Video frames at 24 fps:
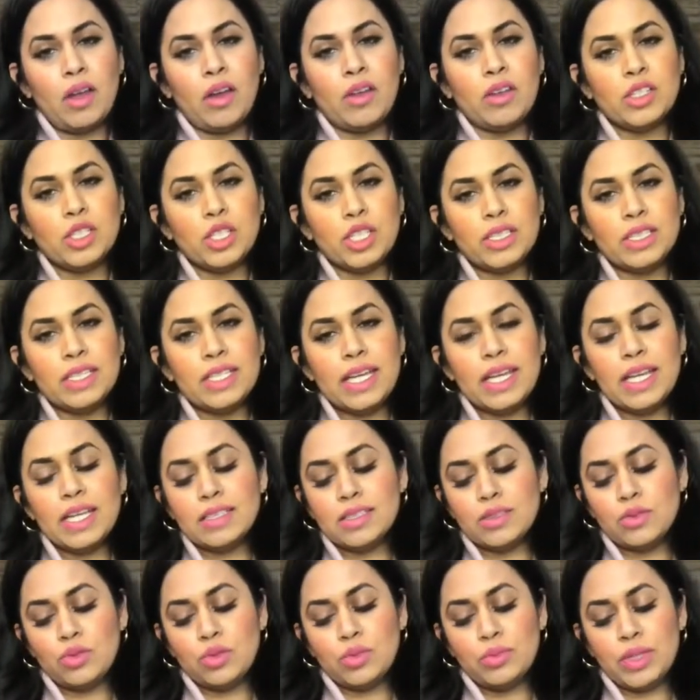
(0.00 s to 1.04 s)
on chilly
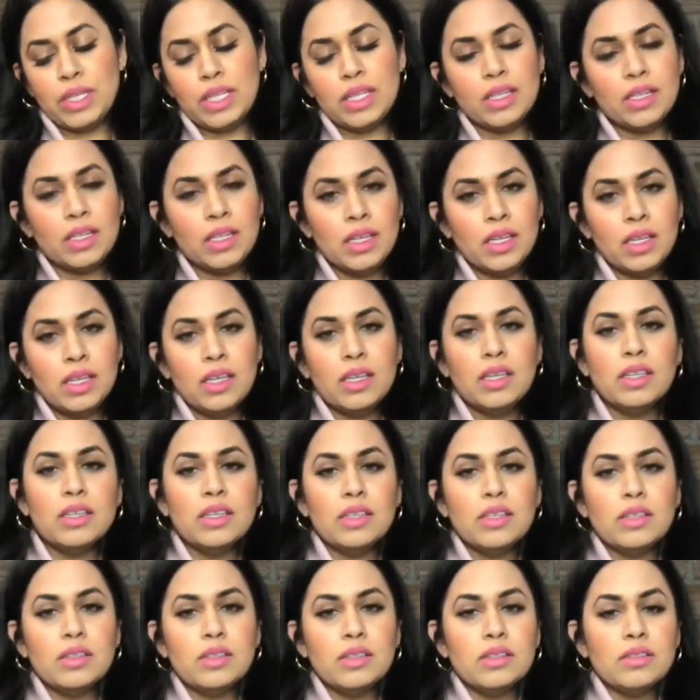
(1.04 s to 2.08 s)
days it will be
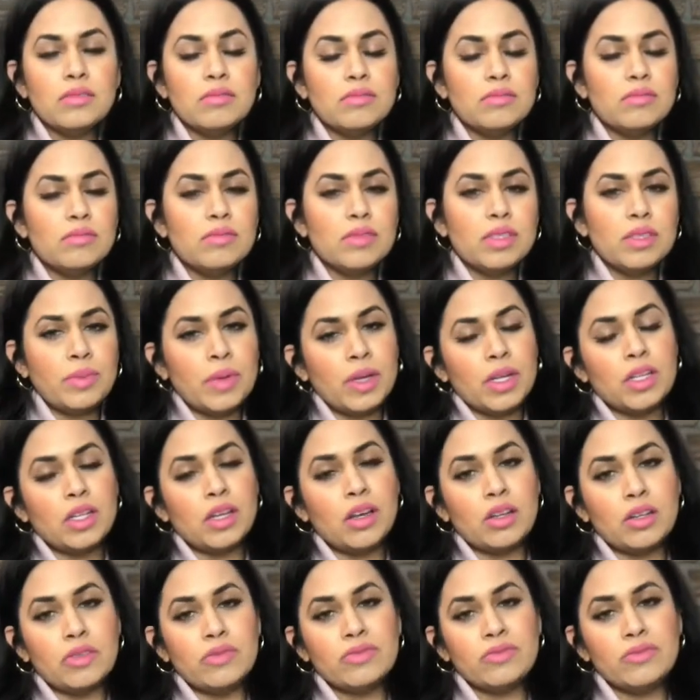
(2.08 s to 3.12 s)
uh,
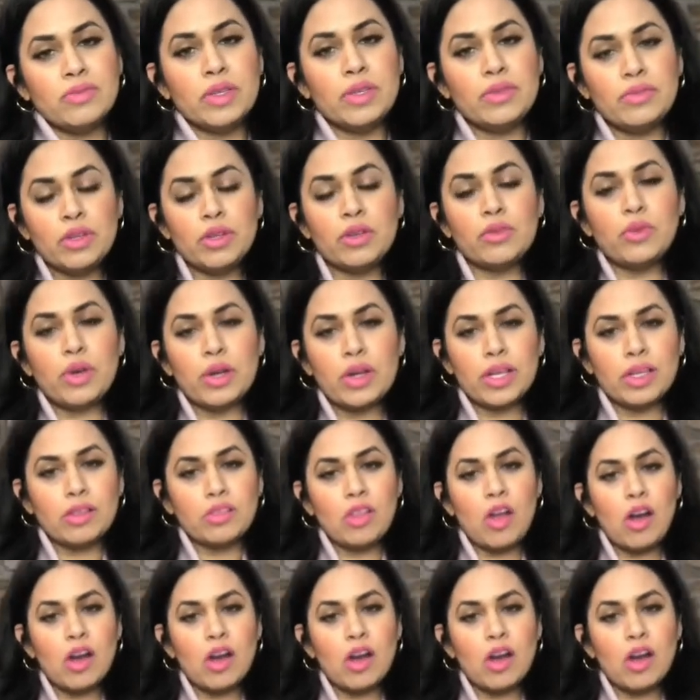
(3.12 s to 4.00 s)
depending on if, if you're wearing